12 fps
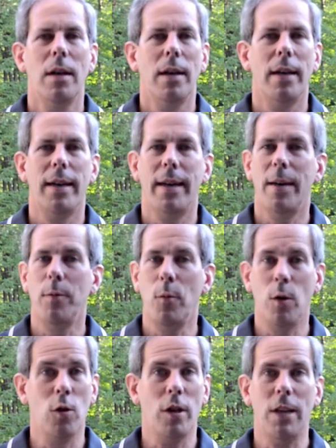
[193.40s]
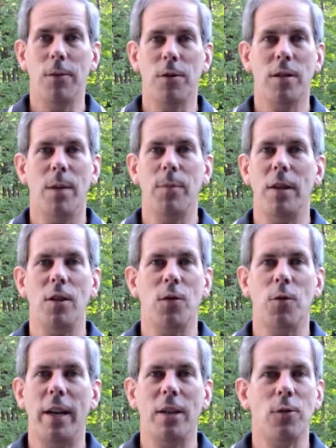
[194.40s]
We were looking for something just
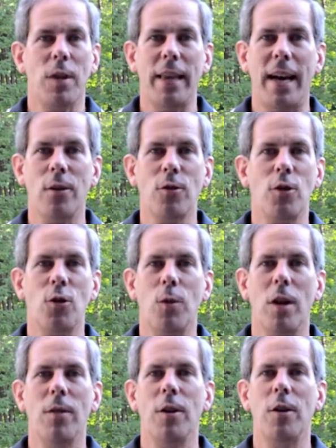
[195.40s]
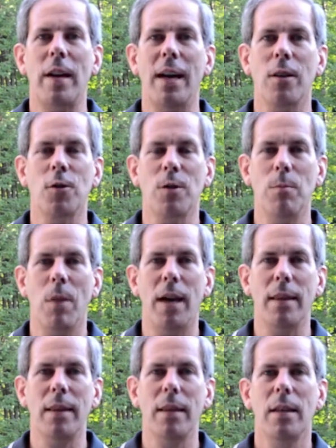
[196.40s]
for an extra $1,000, $1,200 a
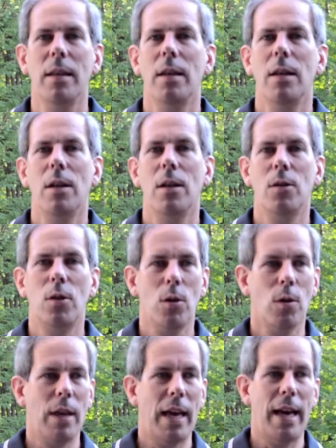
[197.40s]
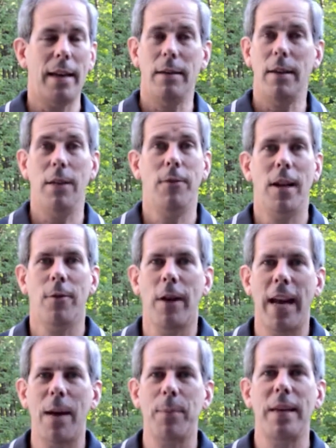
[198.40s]
month, so that if it ever
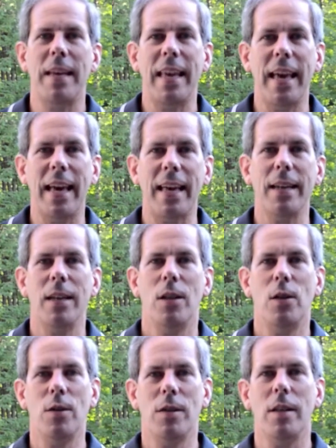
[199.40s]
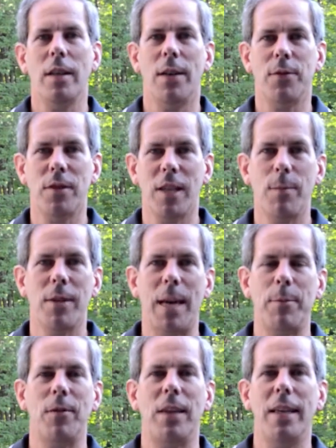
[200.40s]
happened again, you'd still have some
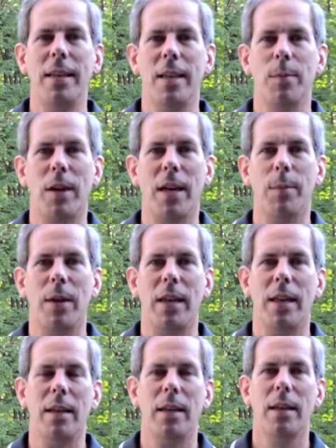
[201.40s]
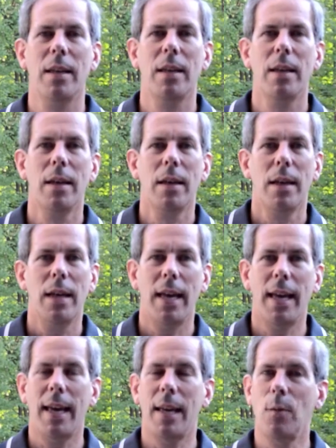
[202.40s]
type of income coming in.
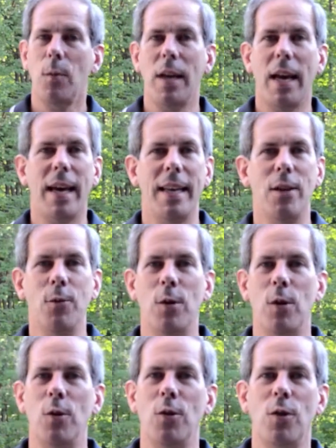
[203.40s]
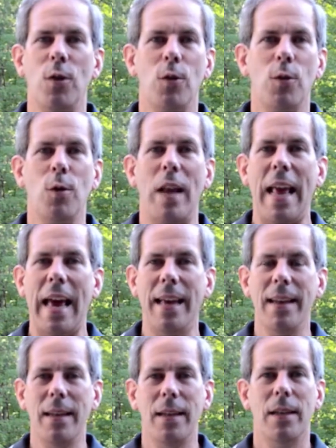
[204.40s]
And we got introduced through an
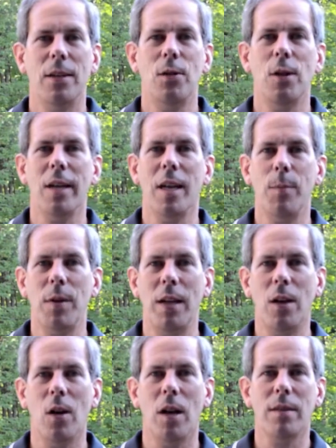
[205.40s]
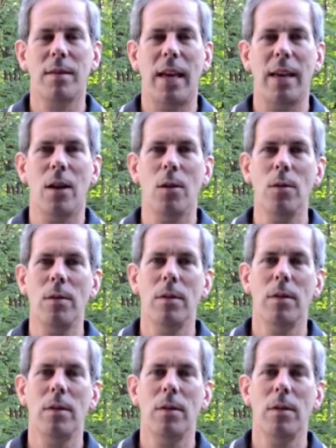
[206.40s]
ad to a company called Xango,